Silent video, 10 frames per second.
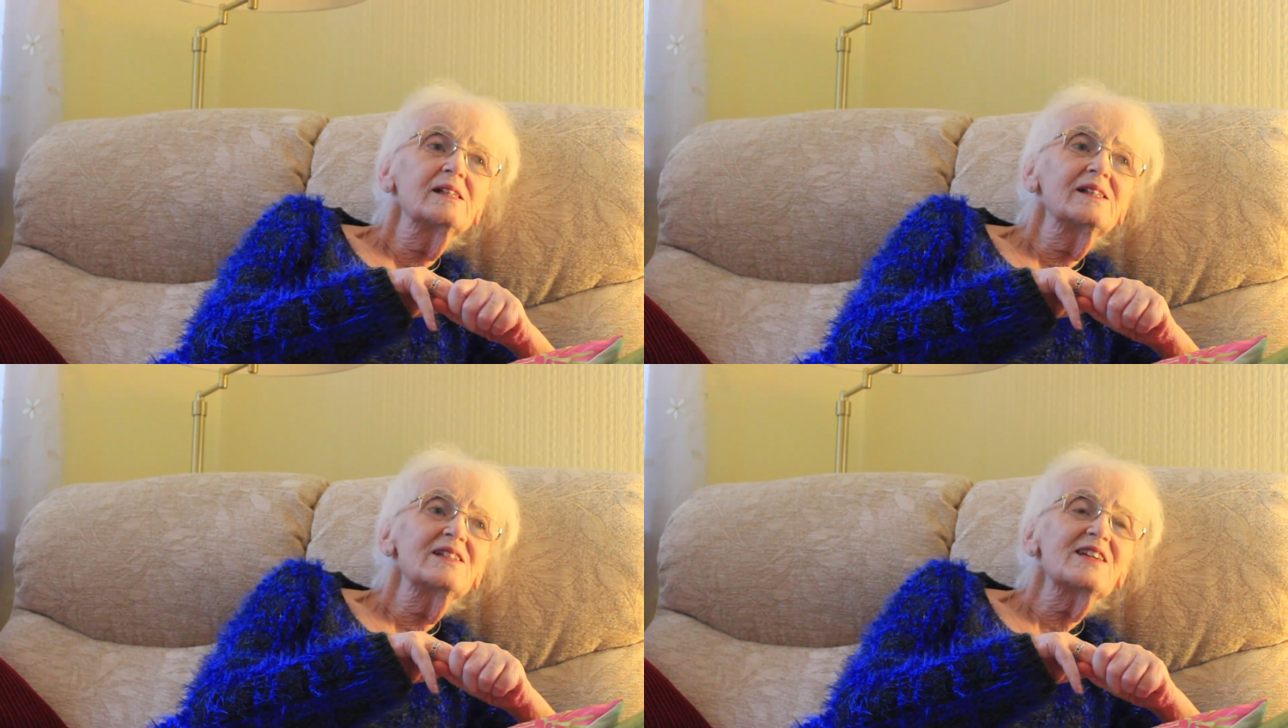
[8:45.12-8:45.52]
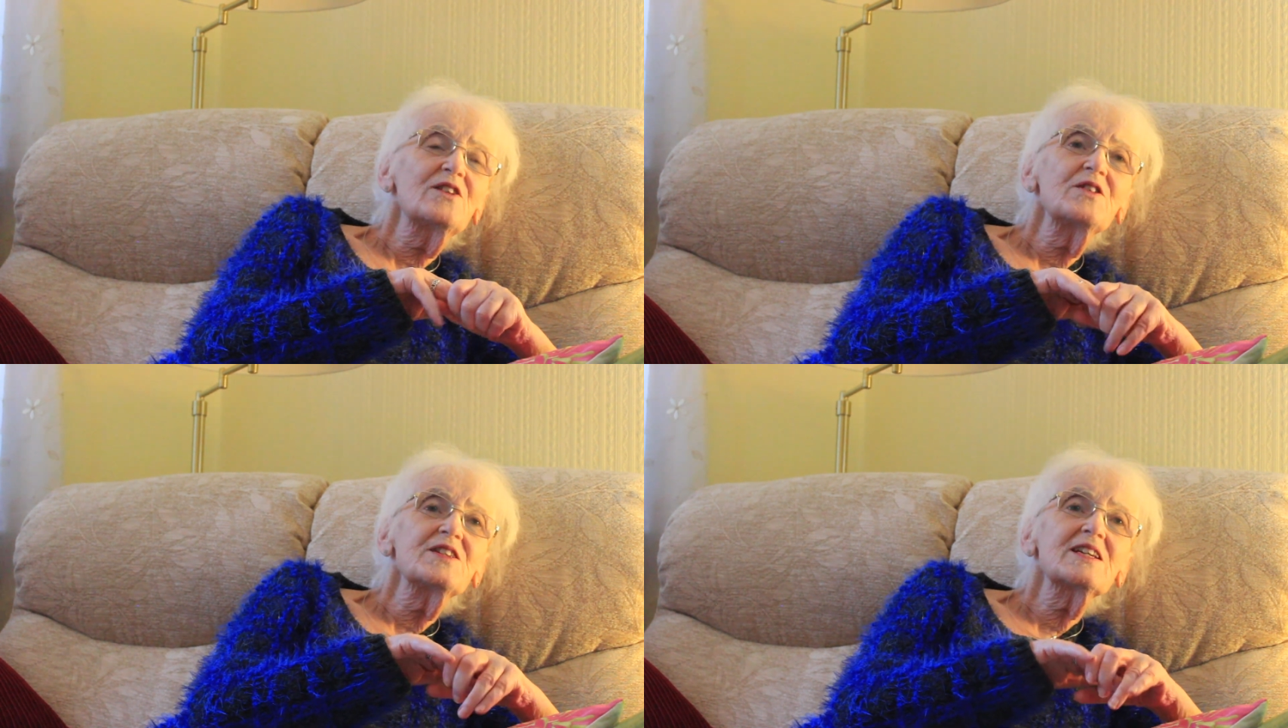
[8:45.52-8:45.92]
the
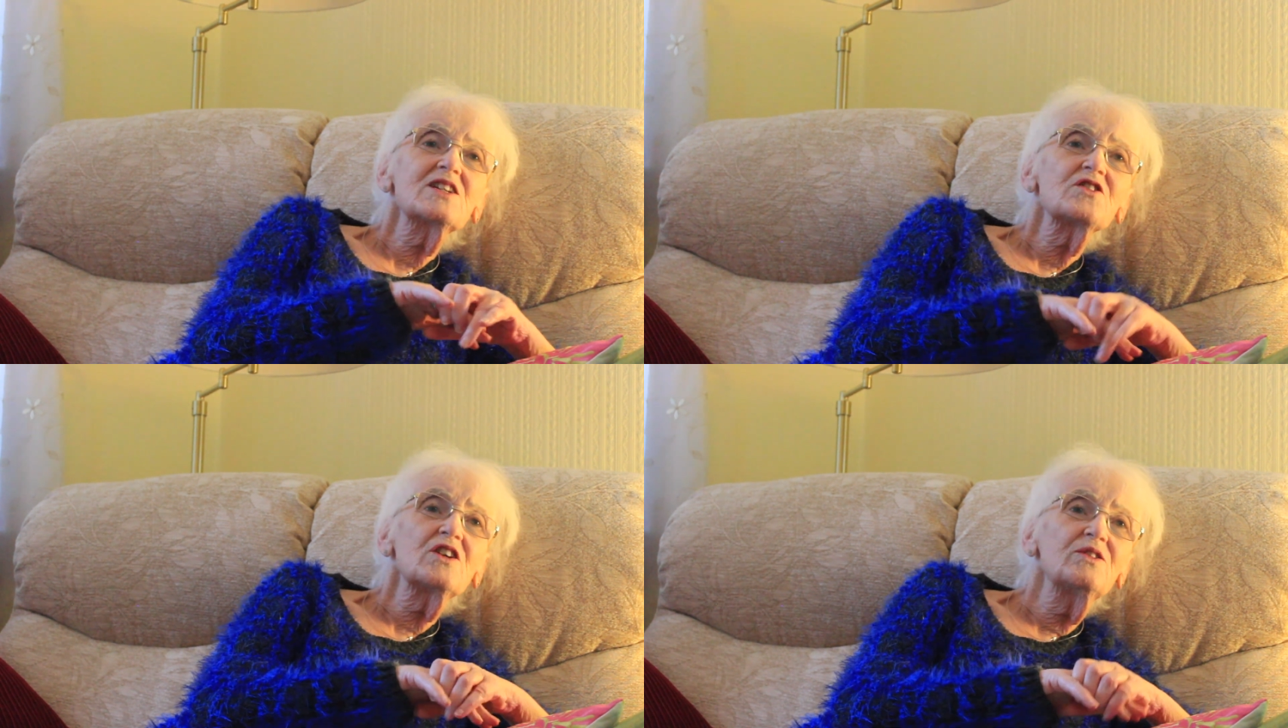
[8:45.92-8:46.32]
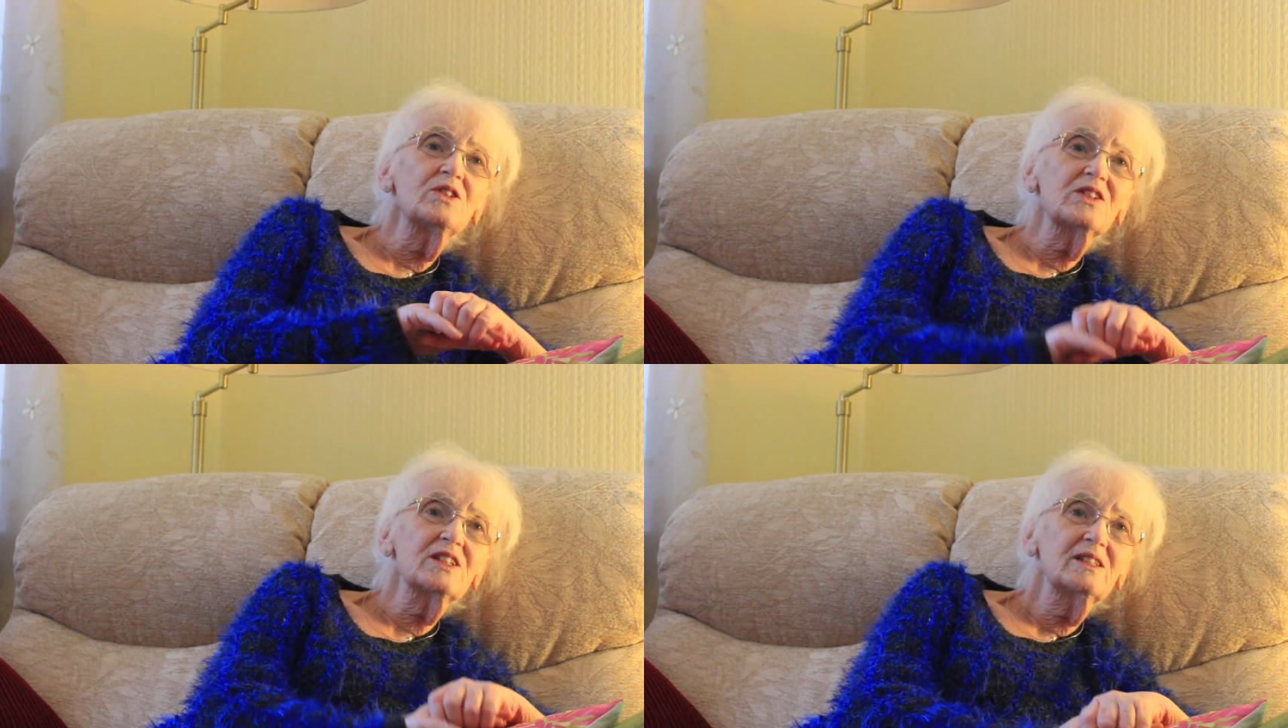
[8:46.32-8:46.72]
surface gets
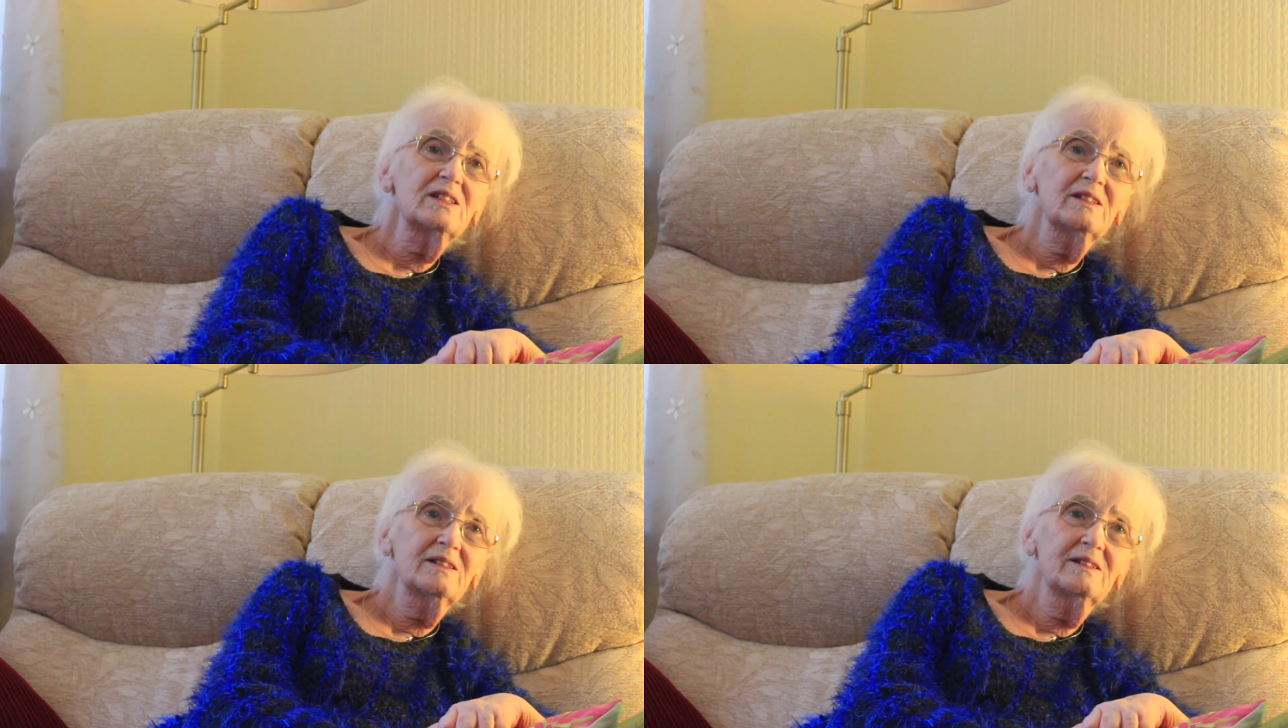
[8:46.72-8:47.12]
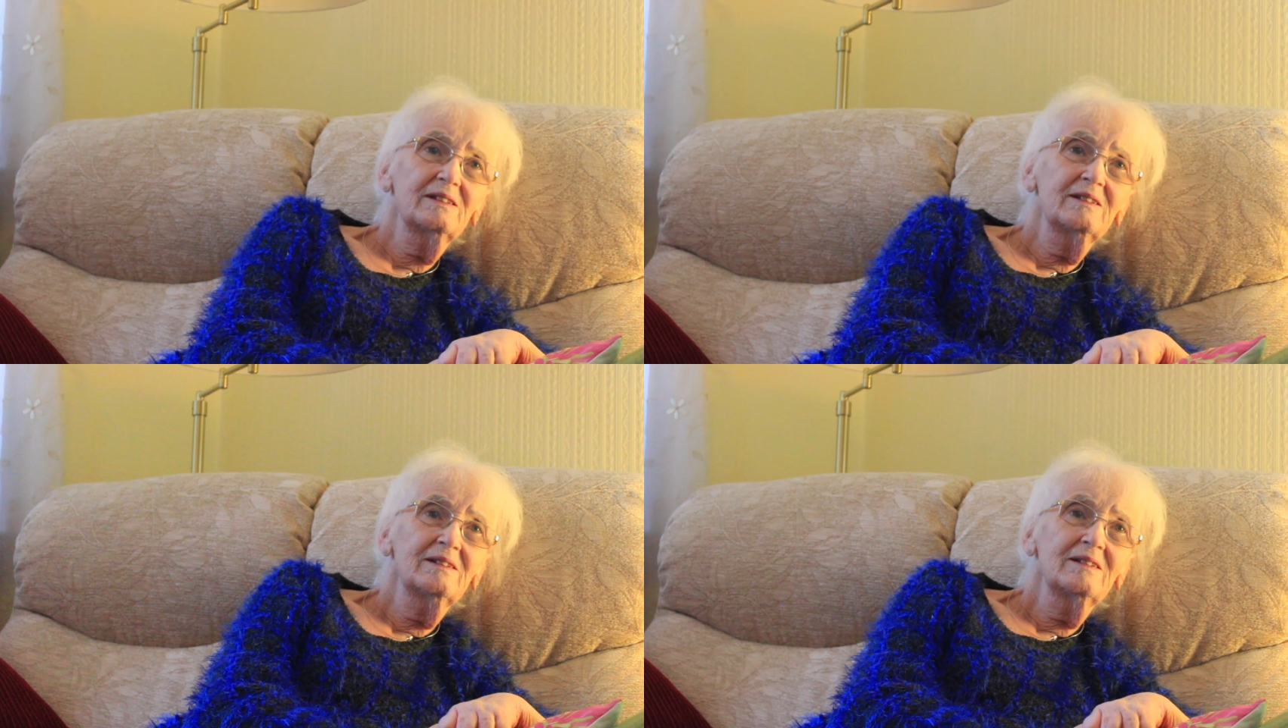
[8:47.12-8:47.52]
ruffled,
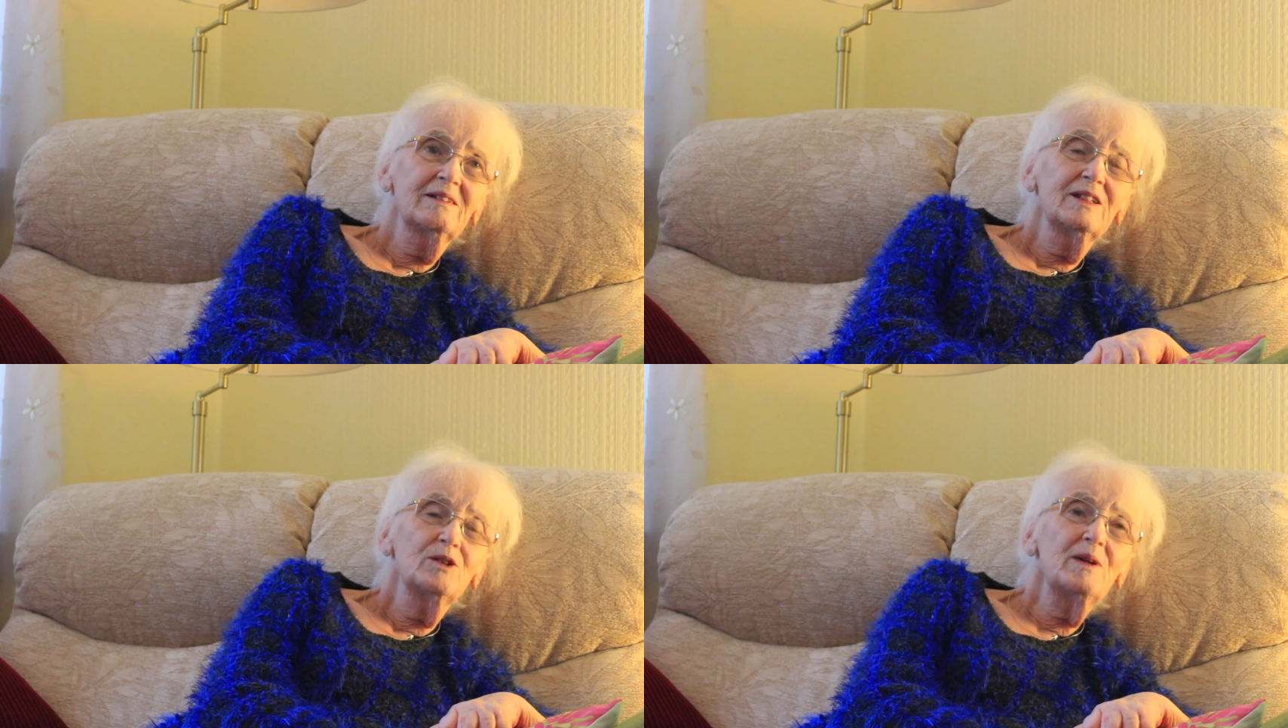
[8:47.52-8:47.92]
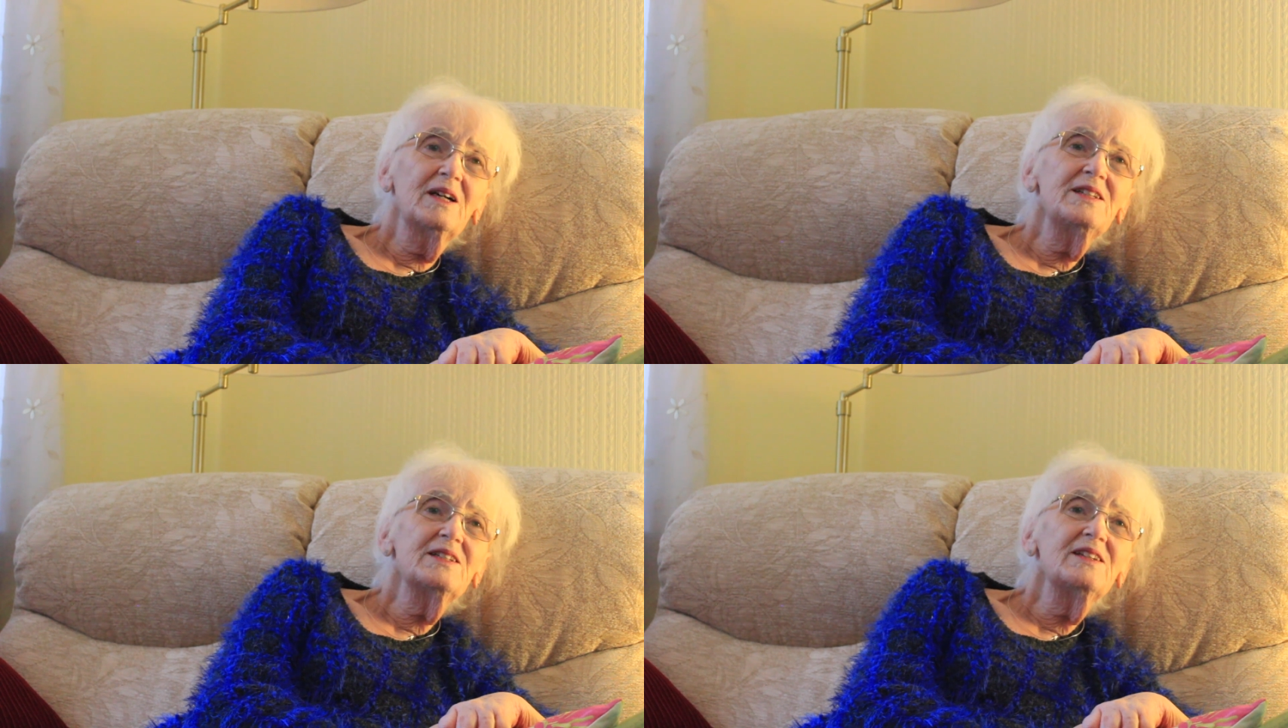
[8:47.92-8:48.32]
but
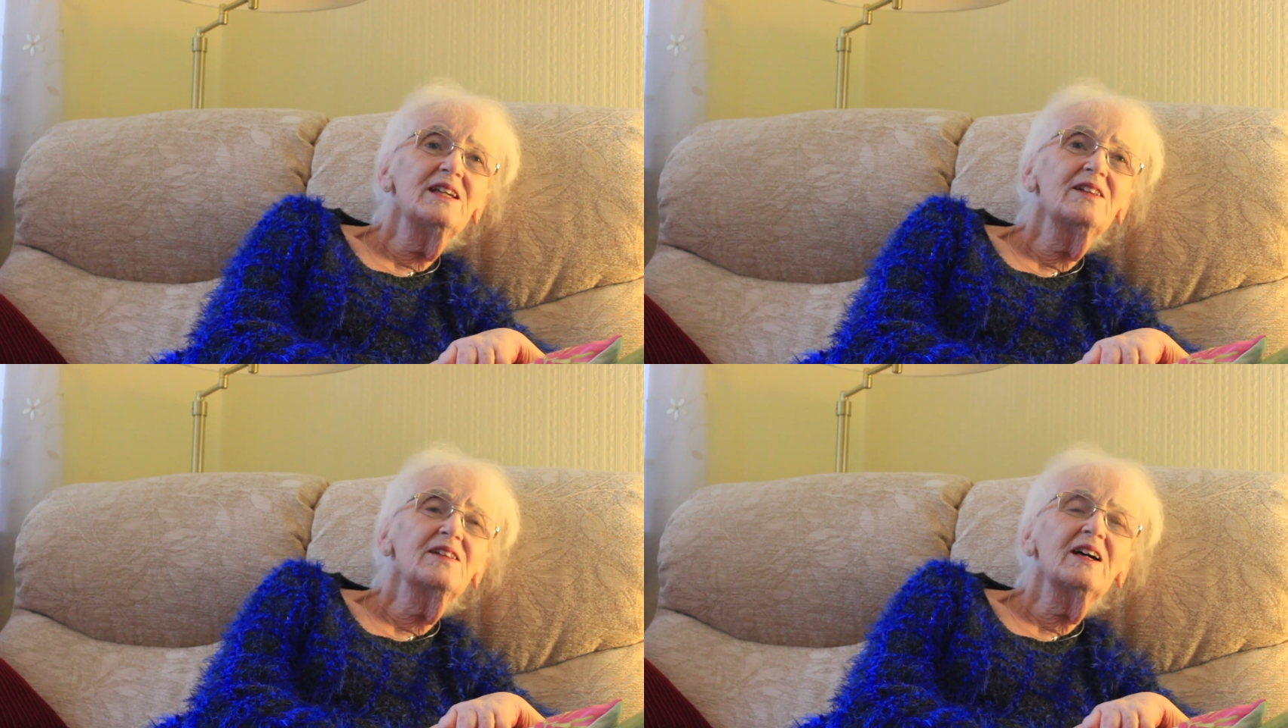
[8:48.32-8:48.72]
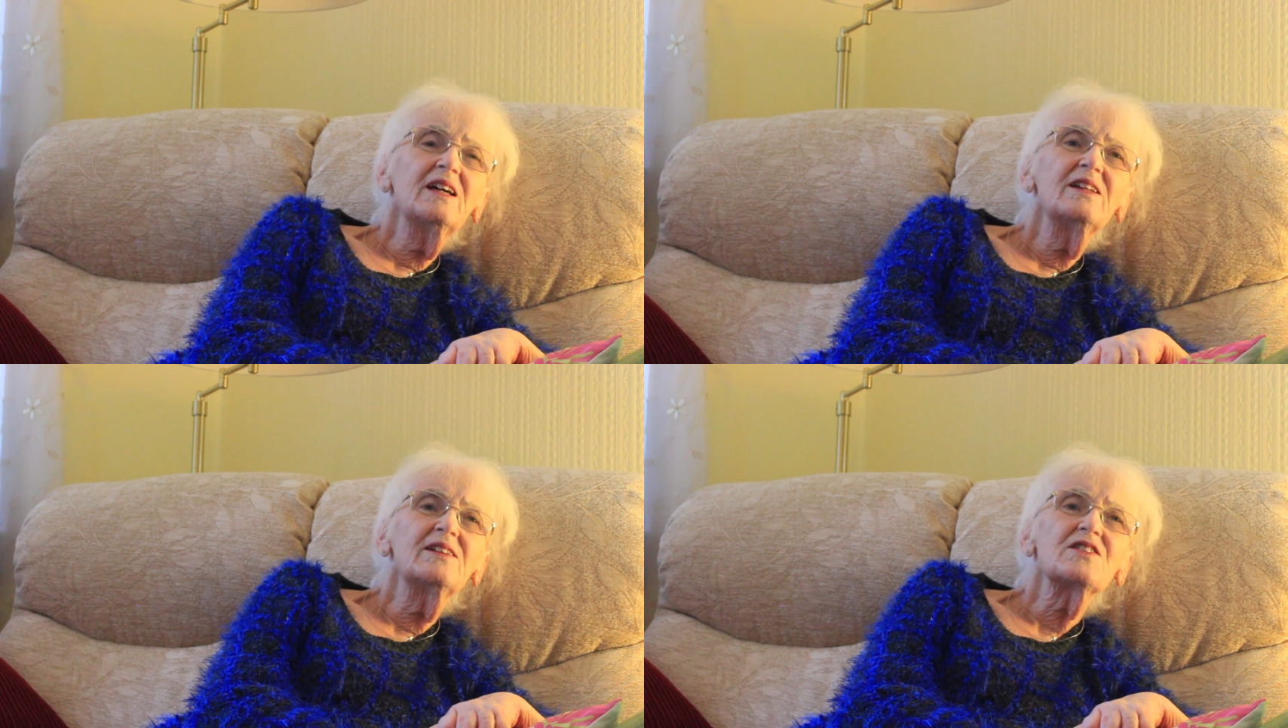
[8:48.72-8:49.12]
underneath
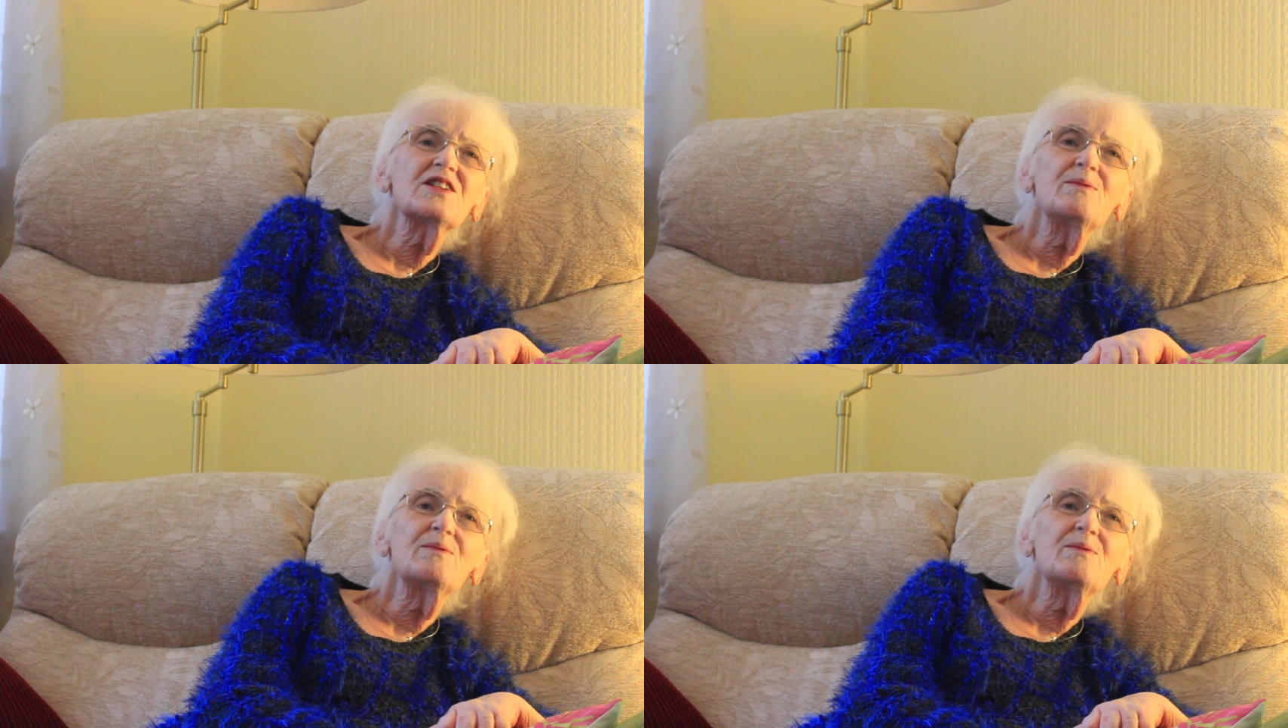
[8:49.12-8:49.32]
that there's a